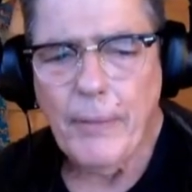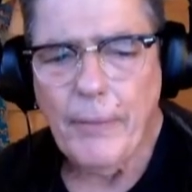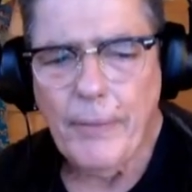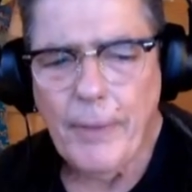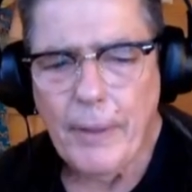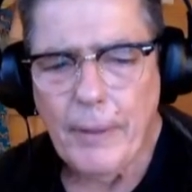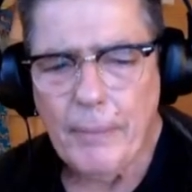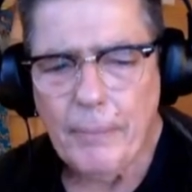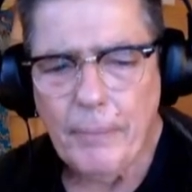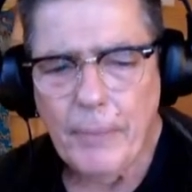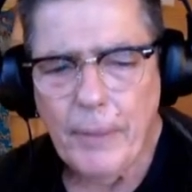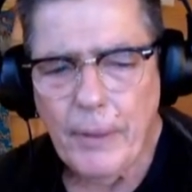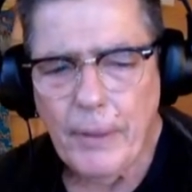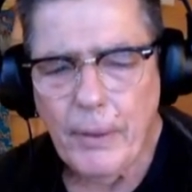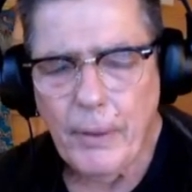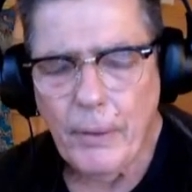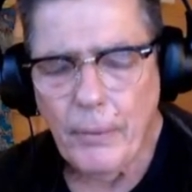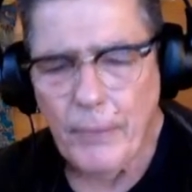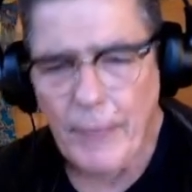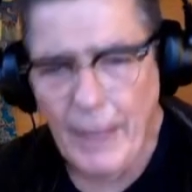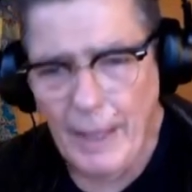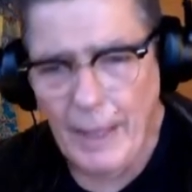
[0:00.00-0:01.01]
there,
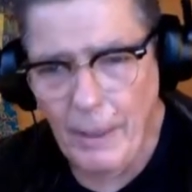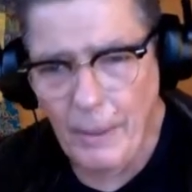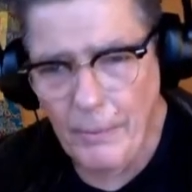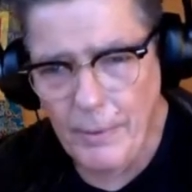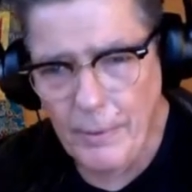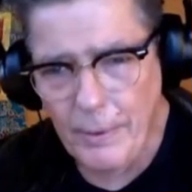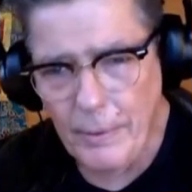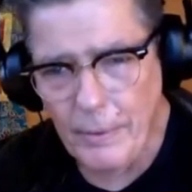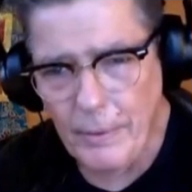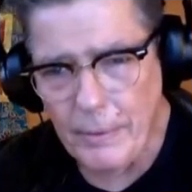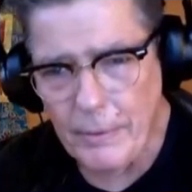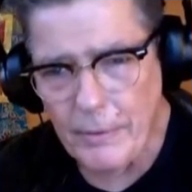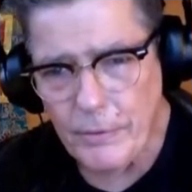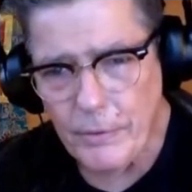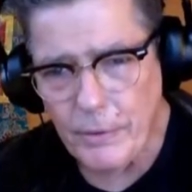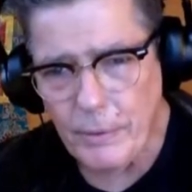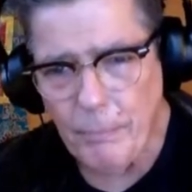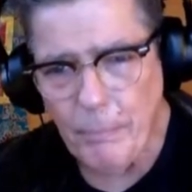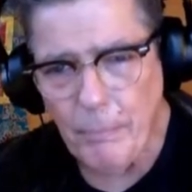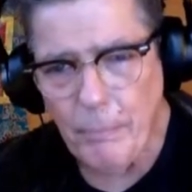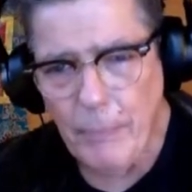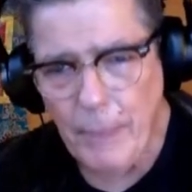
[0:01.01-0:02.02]
you know, now there is